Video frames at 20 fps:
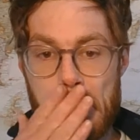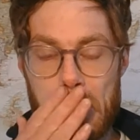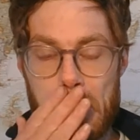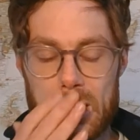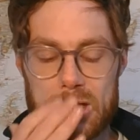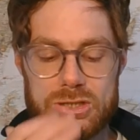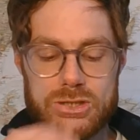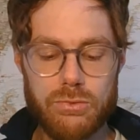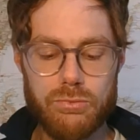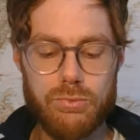
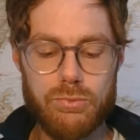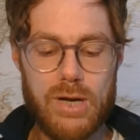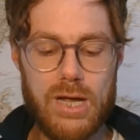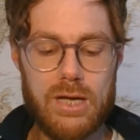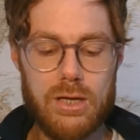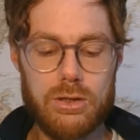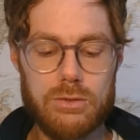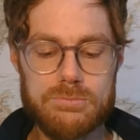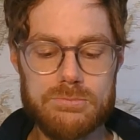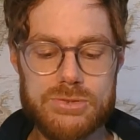into
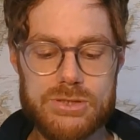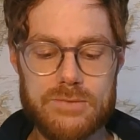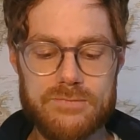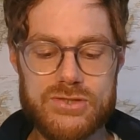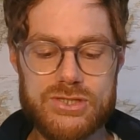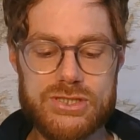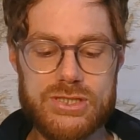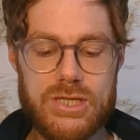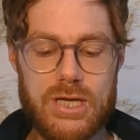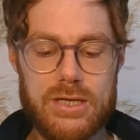realms of
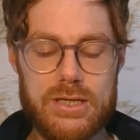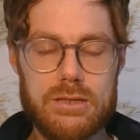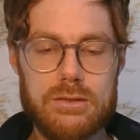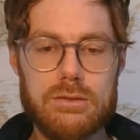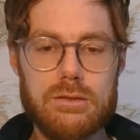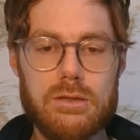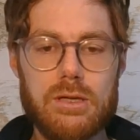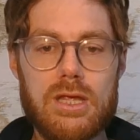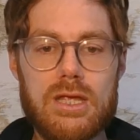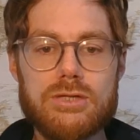
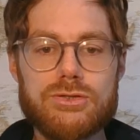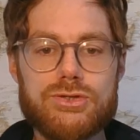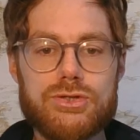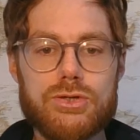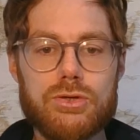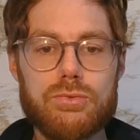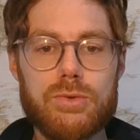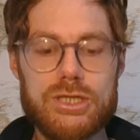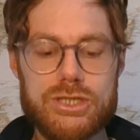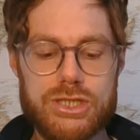sudden
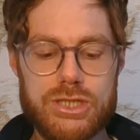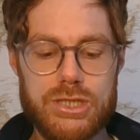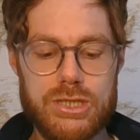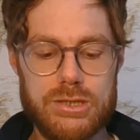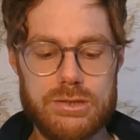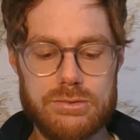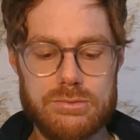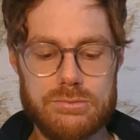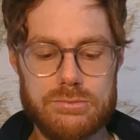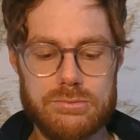
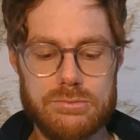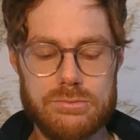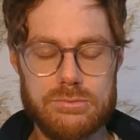intuition